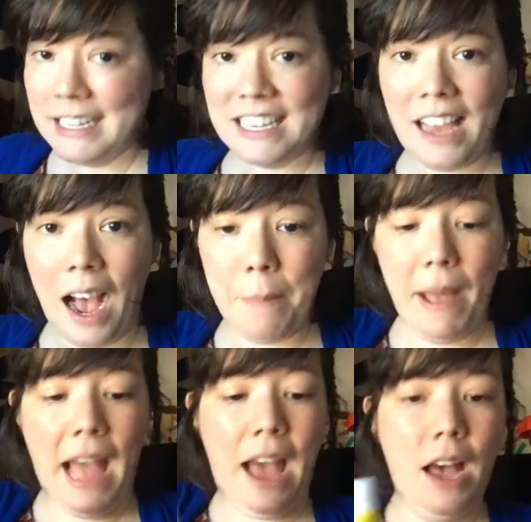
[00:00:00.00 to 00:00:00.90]
top
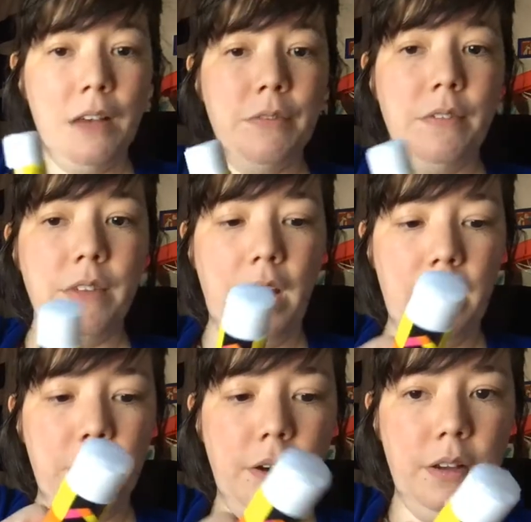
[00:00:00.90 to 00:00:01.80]
half of the
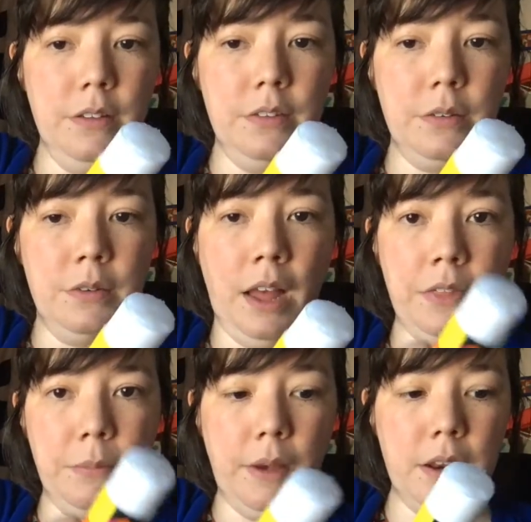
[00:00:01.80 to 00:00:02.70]
eyeball, so
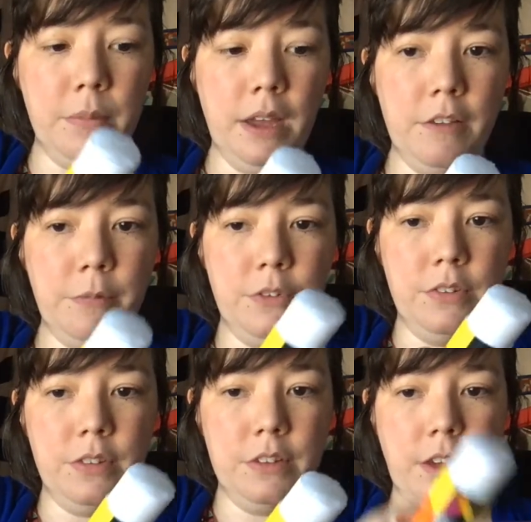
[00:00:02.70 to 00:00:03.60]
not the bottom half, but
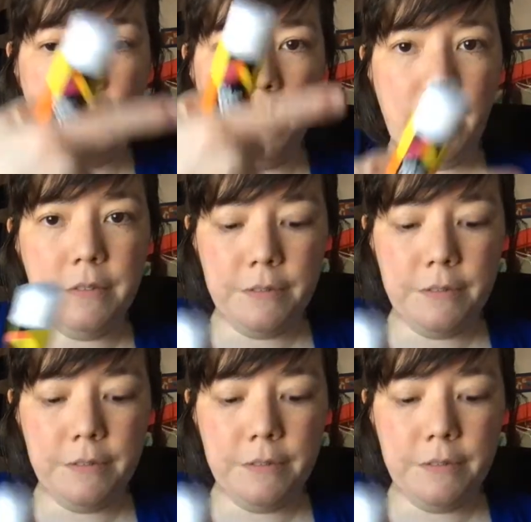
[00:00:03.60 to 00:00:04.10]
just the top half.